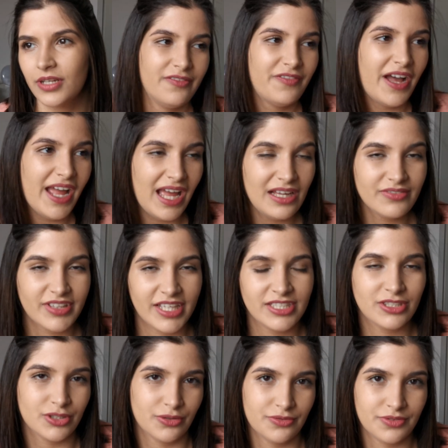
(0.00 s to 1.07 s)
If I have
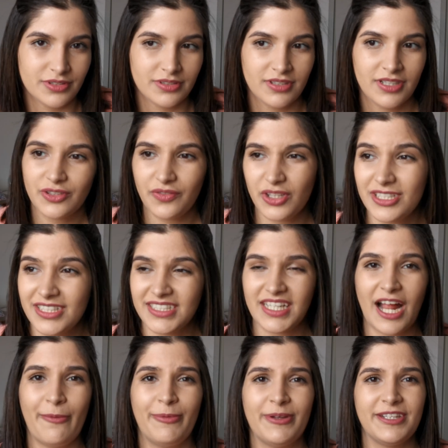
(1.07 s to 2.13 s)
guests over, first of all, it
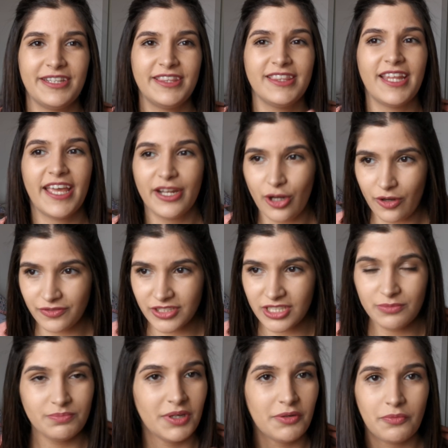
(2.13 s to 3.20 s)
doesn't happen that
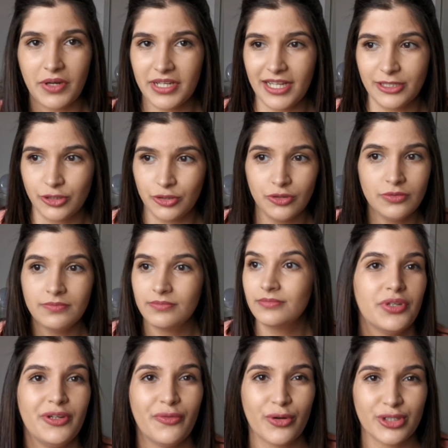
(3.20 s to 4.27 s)
often, but when I do,
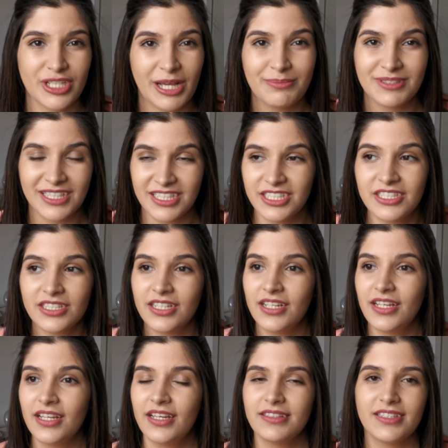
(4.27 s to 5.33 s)
3-4 times a year,
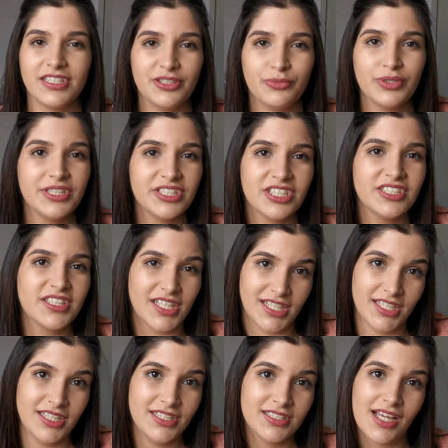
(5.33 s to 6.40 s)
they will just
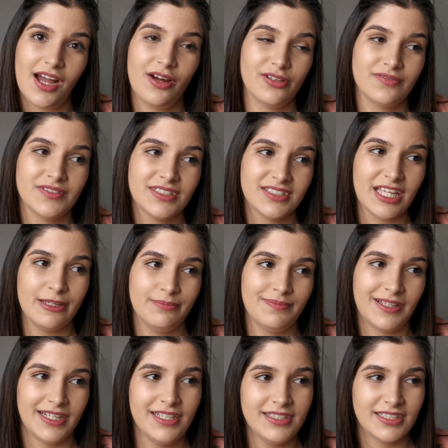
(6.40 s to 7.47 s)
eat out of the same
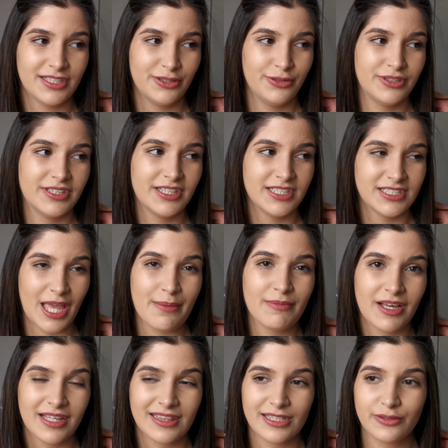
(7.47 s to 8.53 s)
plates and using the same
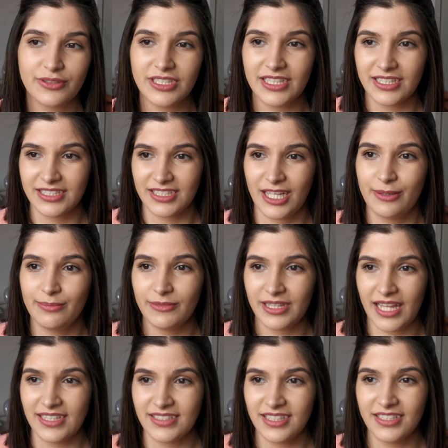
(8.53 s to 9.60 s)
cutlery and the same
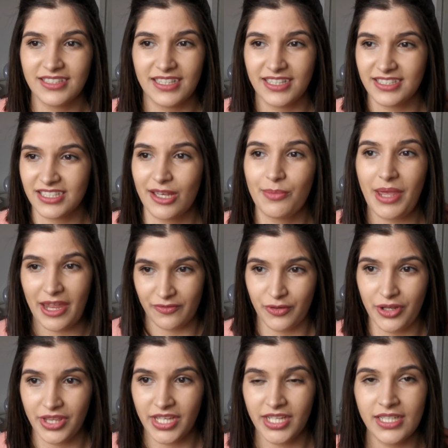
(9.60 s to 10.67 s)
glasses and the same
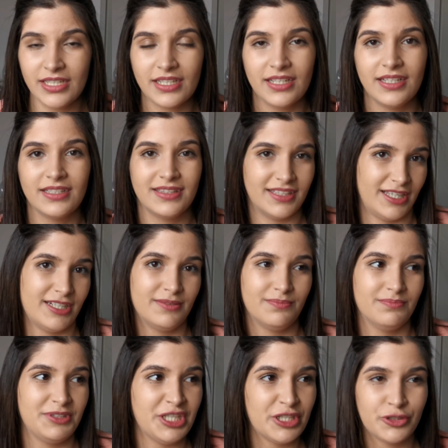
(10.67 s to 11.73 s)
everything
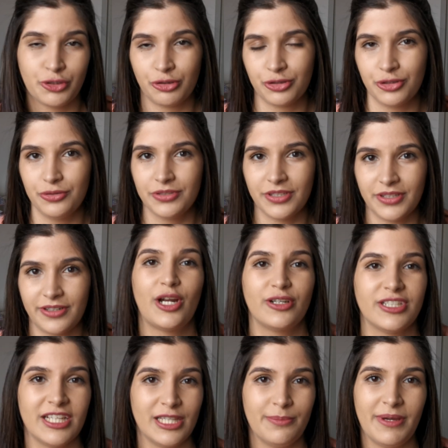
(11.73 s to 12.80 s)
that me and Josh use on
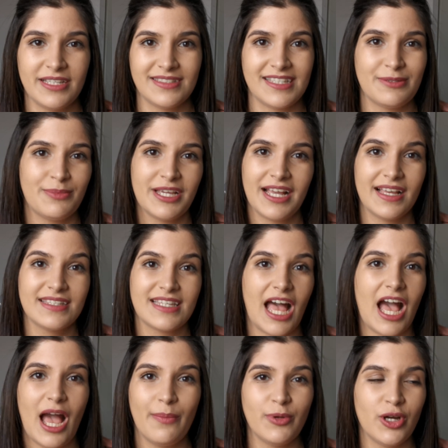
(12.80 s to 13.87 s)
our daily basis, because
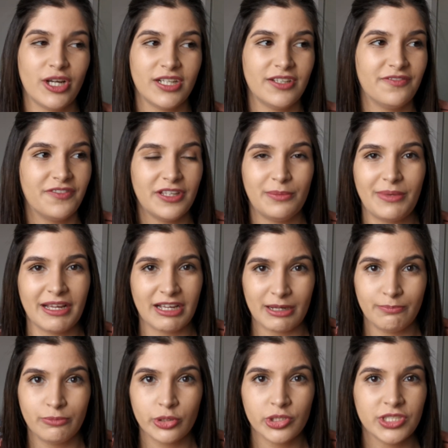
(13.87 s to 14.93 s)
I'm not gonna fill my
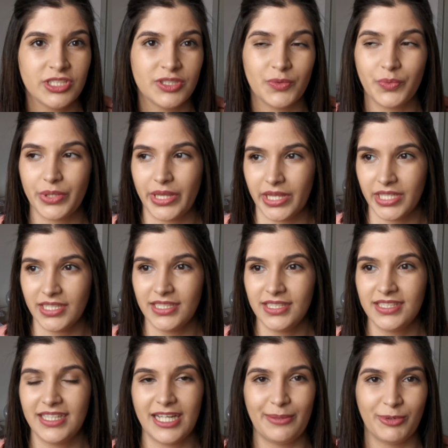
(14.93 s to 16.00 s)
cupboards with
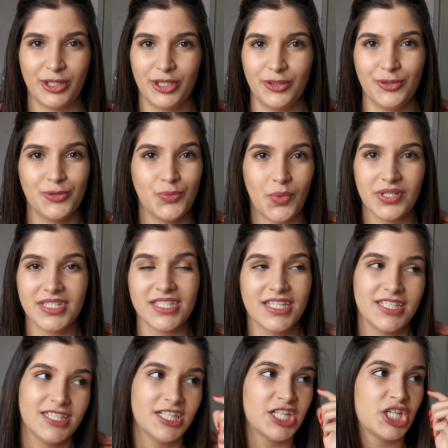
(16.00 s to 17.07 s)
things that I'm gonna use once
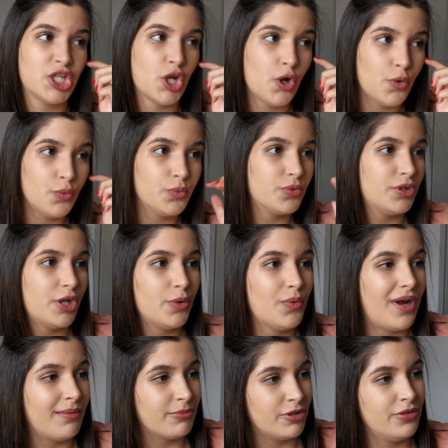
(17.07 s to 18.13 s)
a year. No,
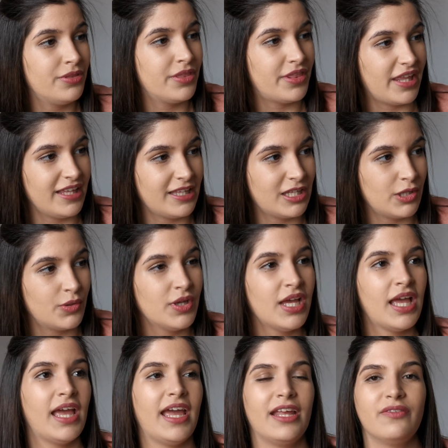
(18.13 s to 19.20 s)
I'm good, thank you.
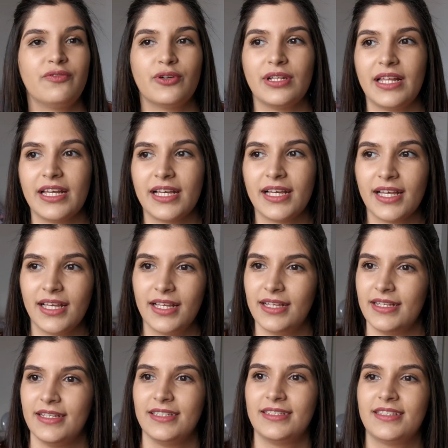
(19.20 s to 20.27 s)
And for like
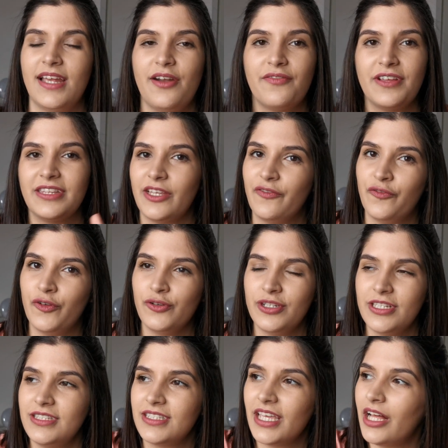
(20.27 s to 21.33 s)
serving the food
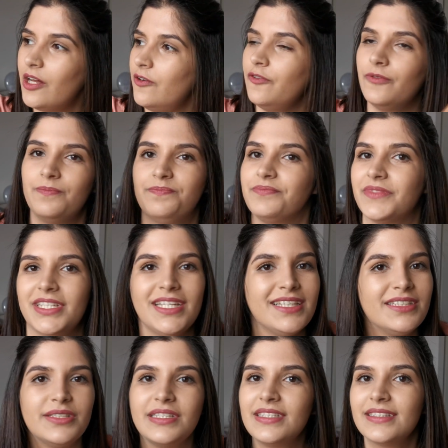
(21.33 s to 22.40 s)
itself,
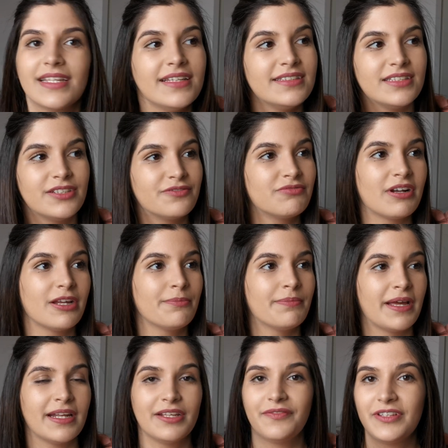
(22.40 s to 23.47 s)
it just stays in the frying
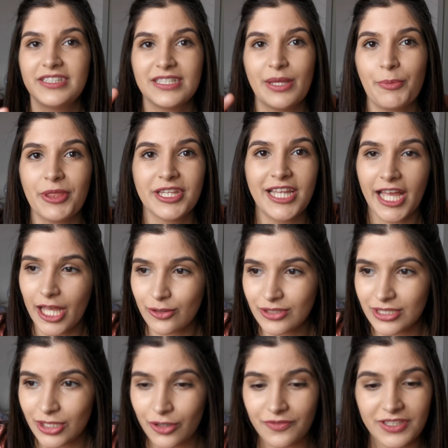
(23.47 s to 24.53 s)
pan. If it's something that goes
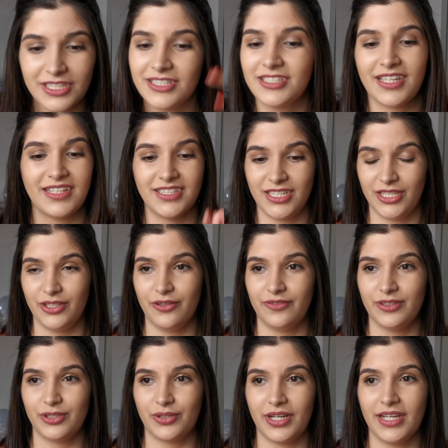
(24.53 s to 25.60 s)
in the oven, it stays in the
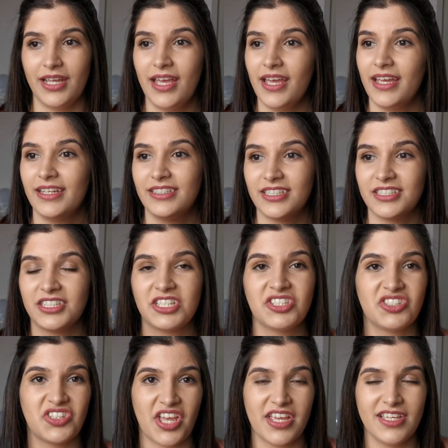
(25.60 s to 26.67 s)
oven tray. It just
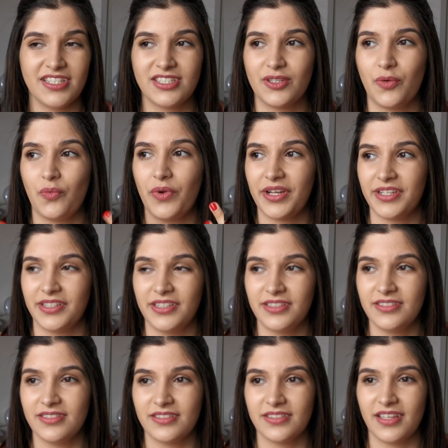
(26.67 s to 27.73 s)
stays where it
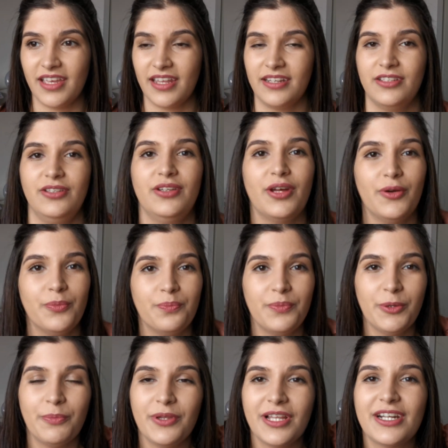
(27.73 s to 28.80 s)
is. And
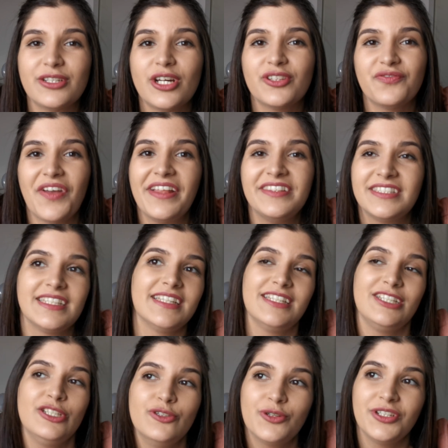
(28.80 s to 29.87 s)
people are not fancy.
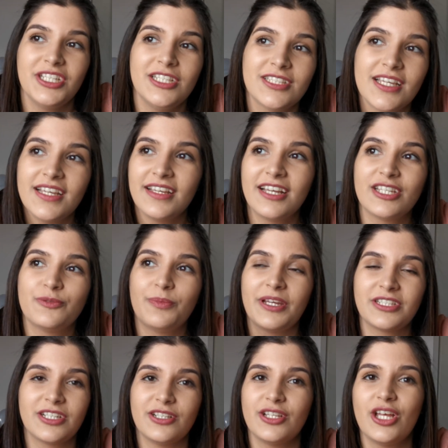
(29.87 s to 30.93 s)
You don't need a
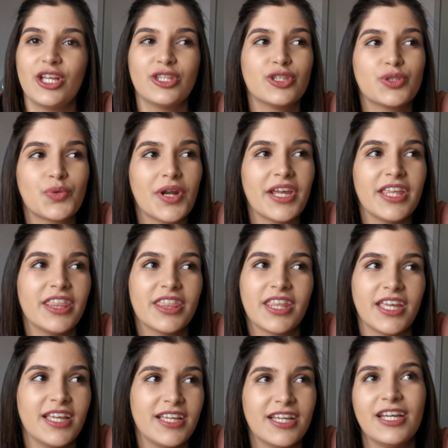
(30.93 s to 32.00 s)
special tray
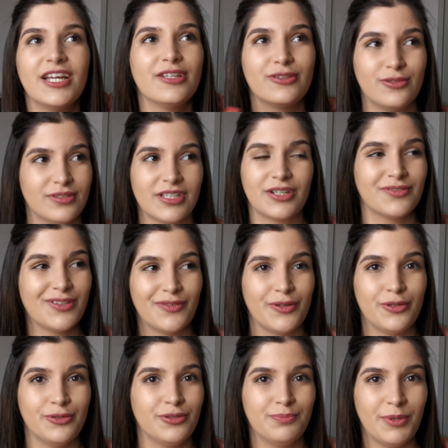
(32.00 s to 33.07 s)
thing to serve the
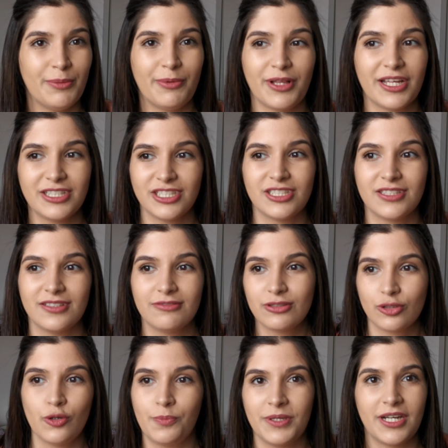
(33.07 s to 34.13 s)
food. People can just
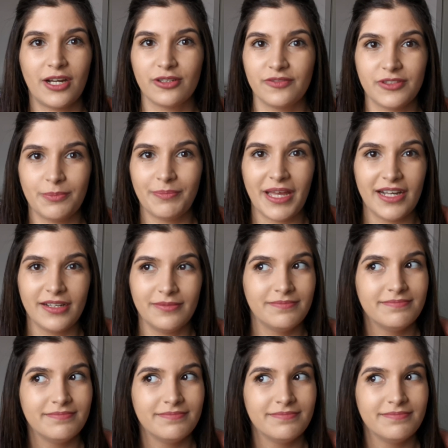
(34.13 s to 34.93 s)
scoop it out of the pan.